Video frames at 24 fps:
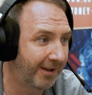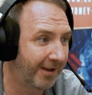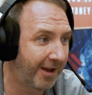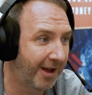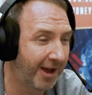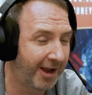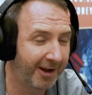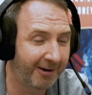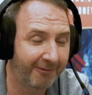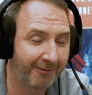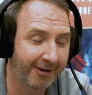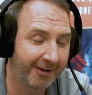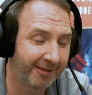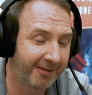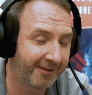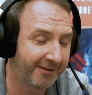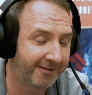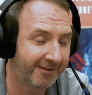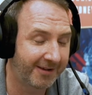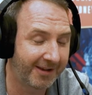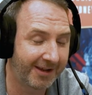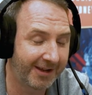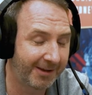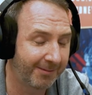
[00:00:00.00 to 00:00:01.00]
hiring the
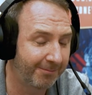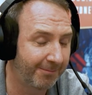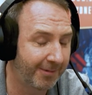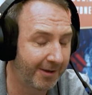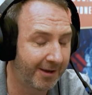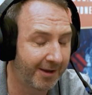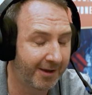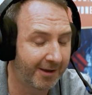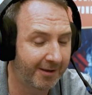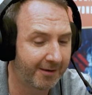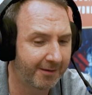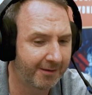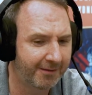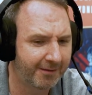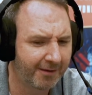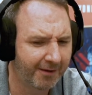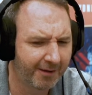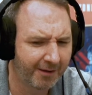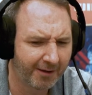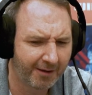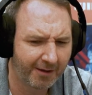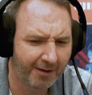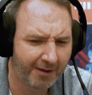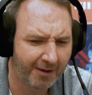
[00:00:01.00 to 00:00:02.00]
team and
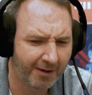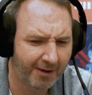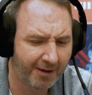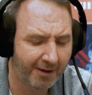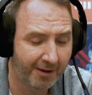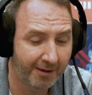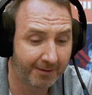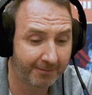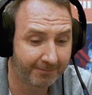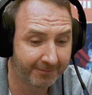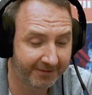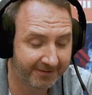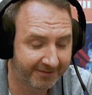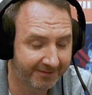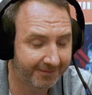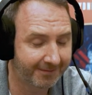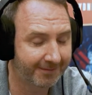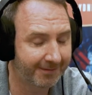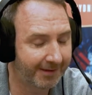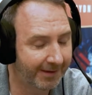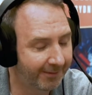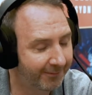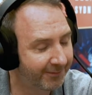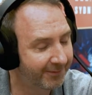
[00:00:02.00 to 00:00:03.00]
uh, it
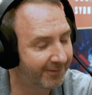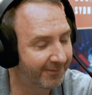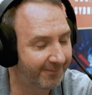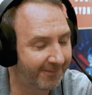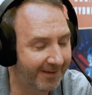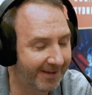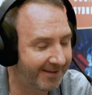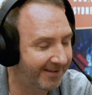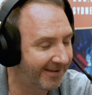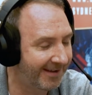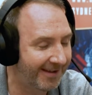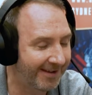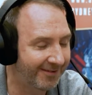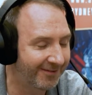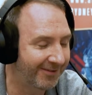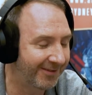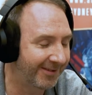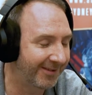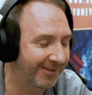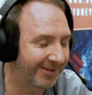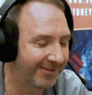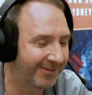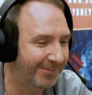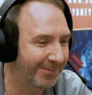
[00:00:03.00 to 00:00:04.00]
was it was a
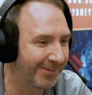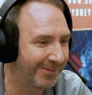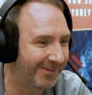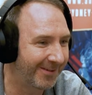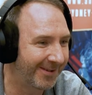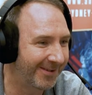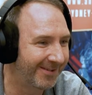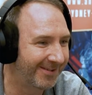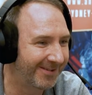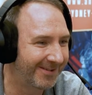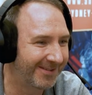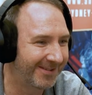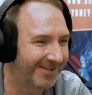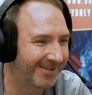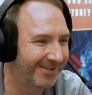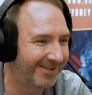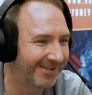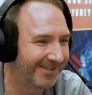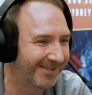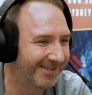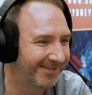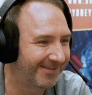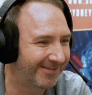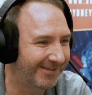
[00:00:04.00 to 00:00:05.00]
fantastic experience,
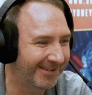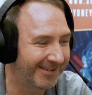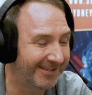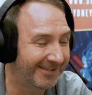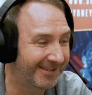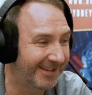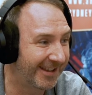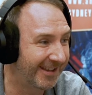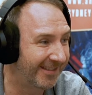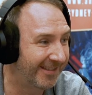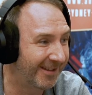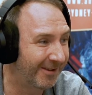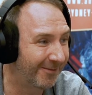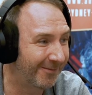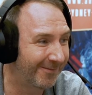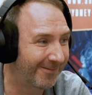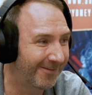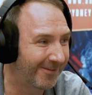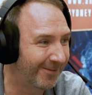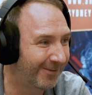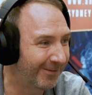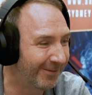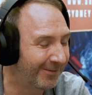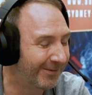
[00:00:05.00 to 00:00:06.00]
and I stayed there
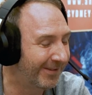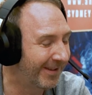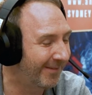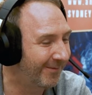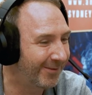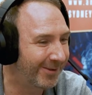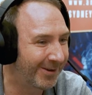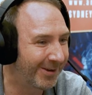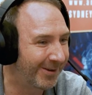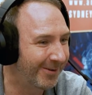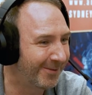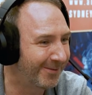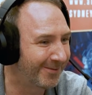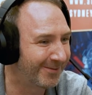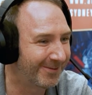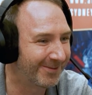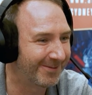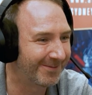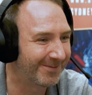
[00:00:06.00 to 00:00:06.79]
for seven years.